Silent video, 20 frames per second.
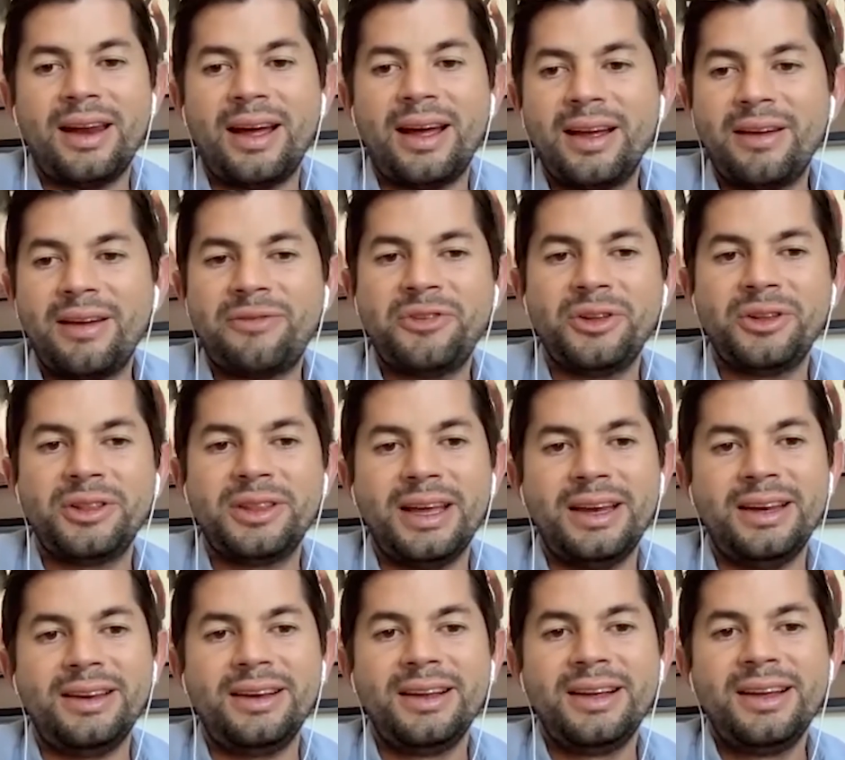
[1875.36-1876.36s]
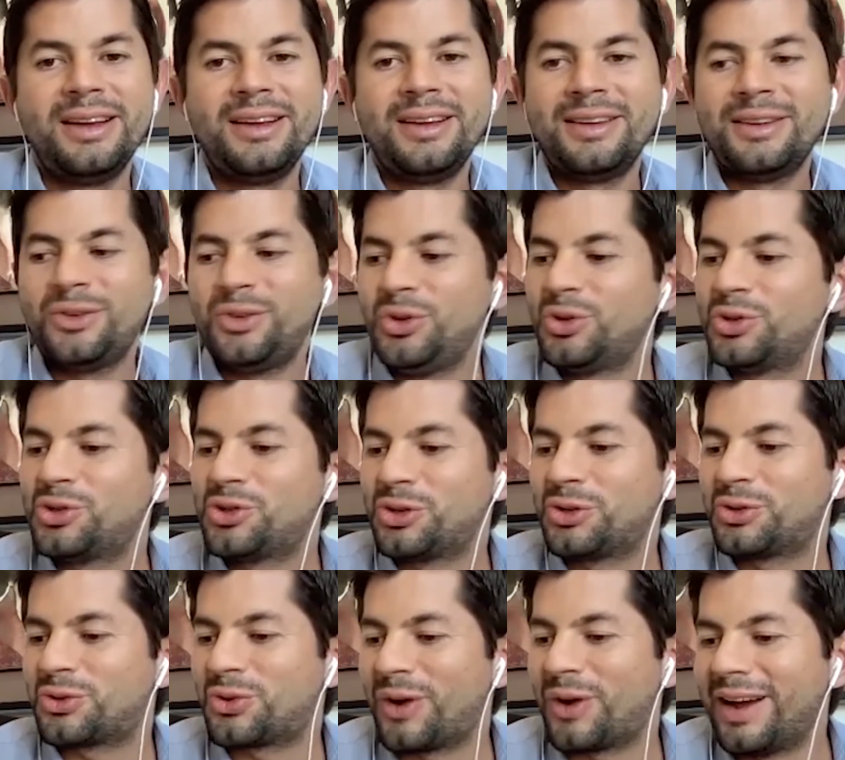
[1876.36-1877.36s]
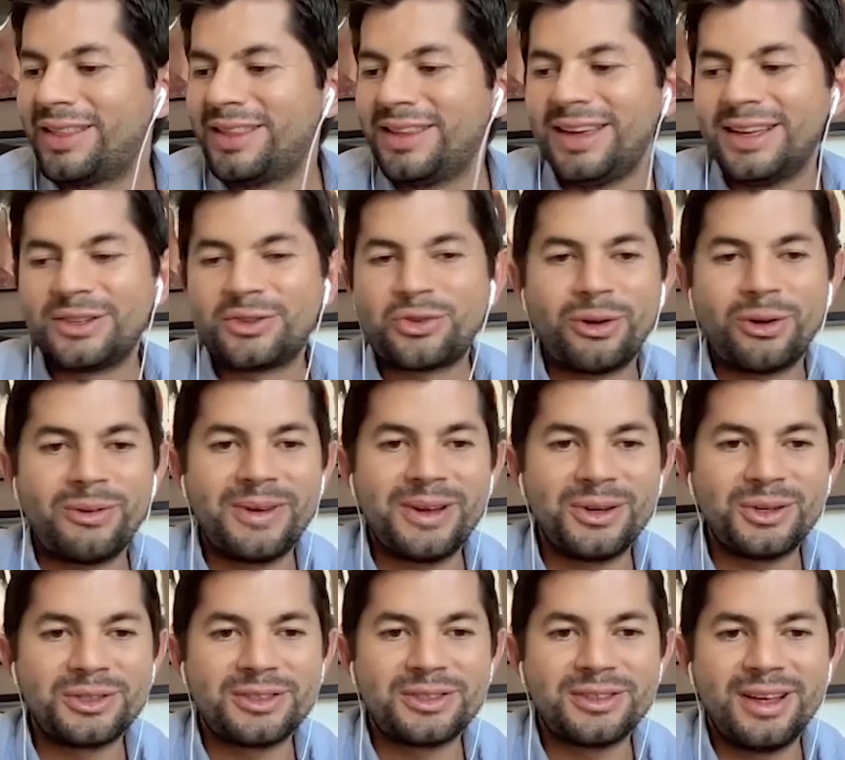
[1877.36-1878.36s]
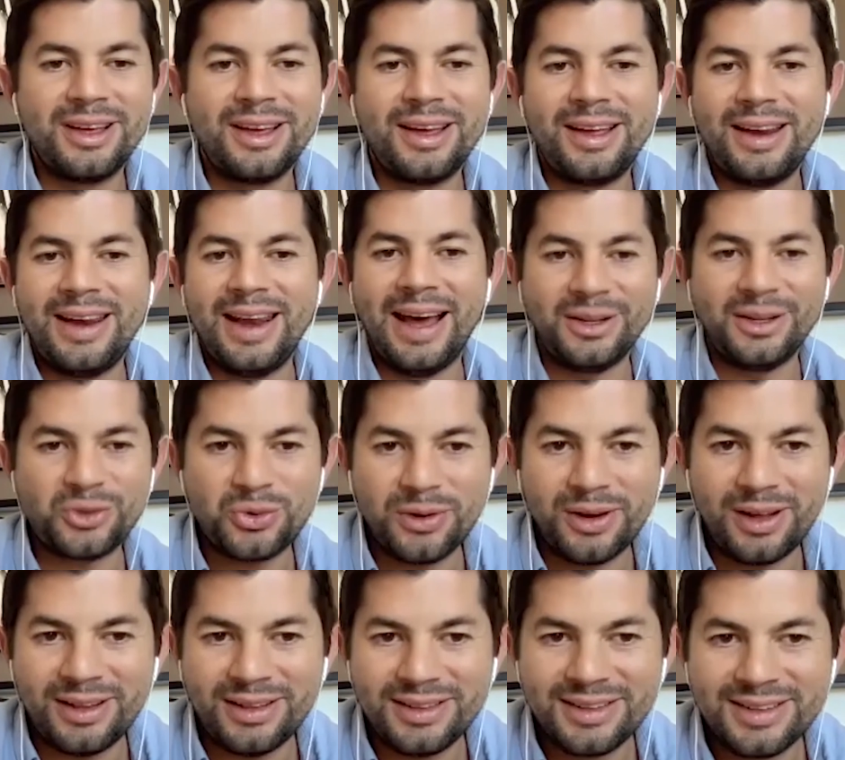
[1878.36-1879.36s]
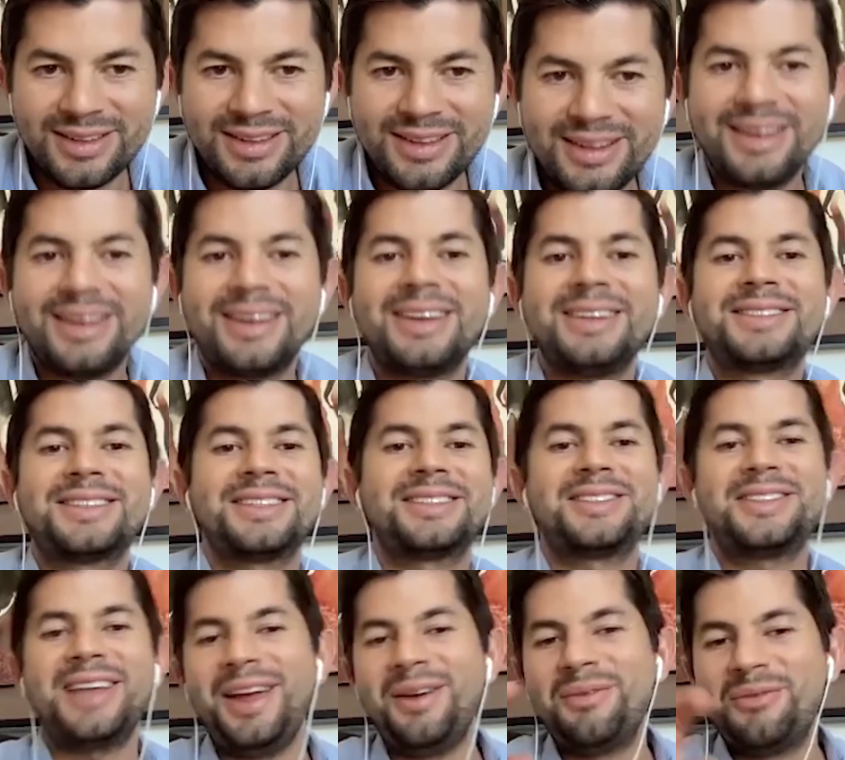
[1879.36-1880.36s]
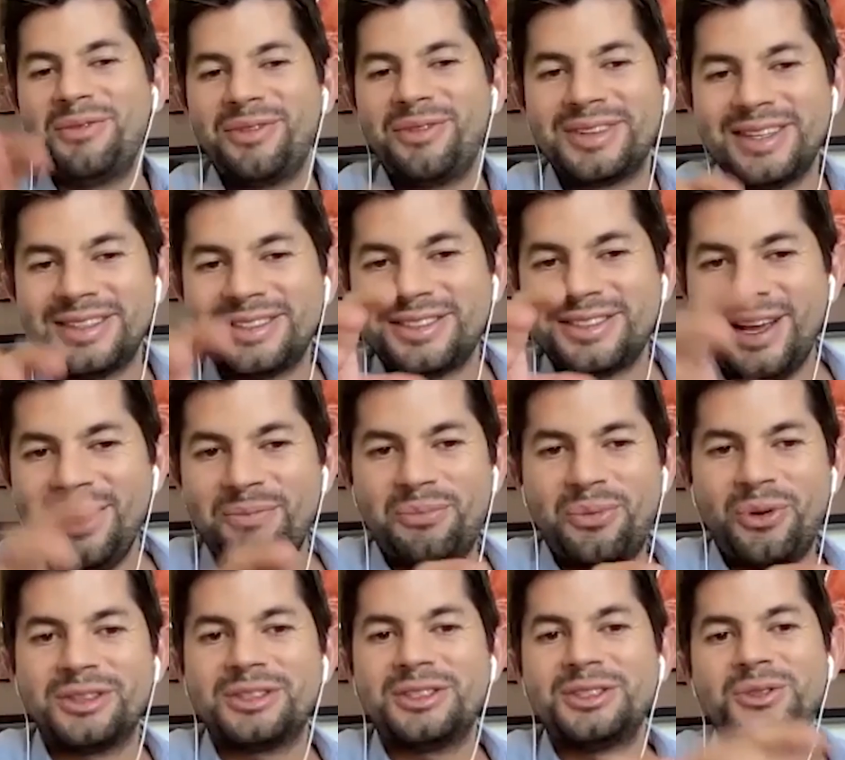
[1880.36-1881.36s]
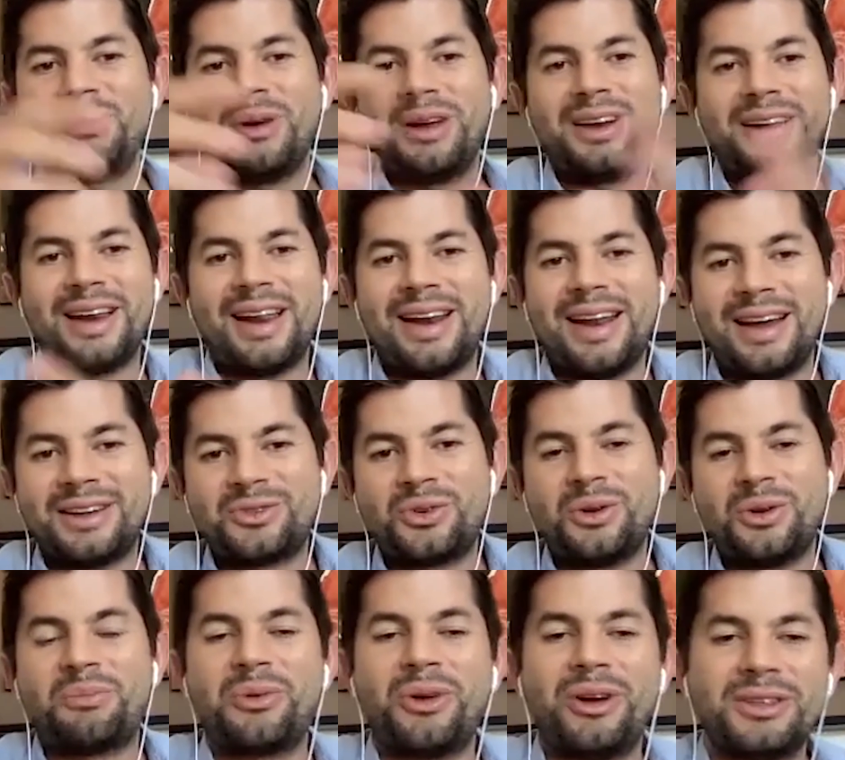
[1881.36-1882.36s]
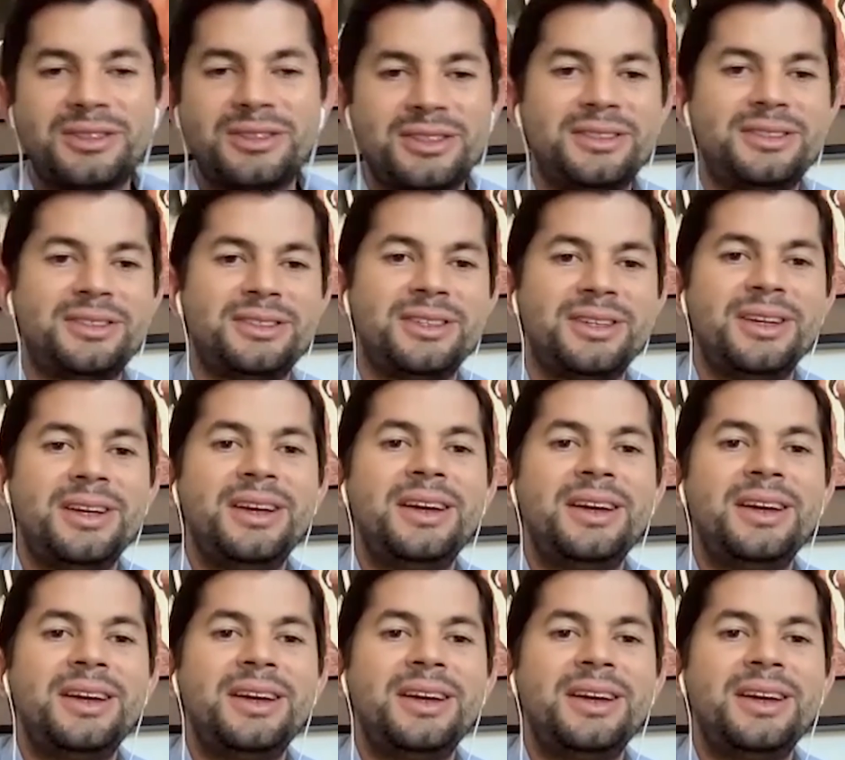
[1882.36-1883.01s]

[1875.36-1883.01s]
I feel that you should try the Entre Rios natural. It's the same process, but in a natural process.